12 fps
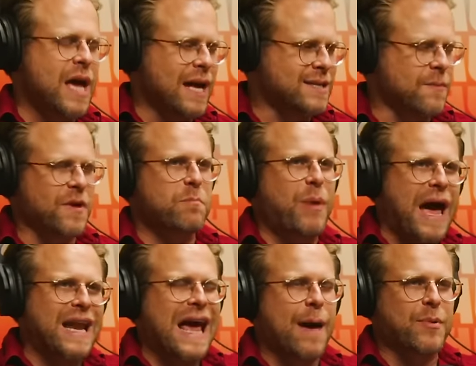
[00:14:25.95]
and something
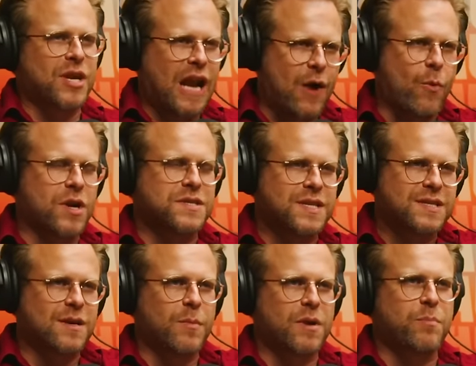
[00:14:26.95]
bad happened, and I want to see
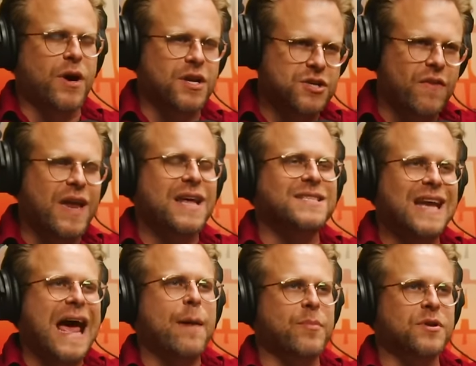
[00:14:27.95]
somebody punished, and that hasn't
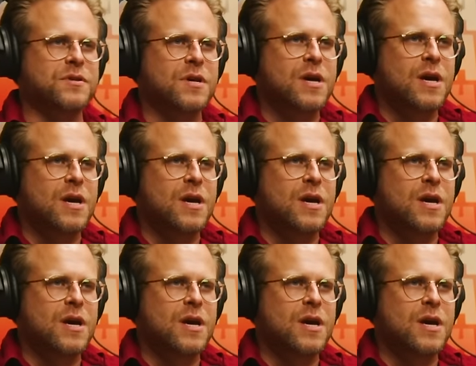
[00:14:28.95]
happened.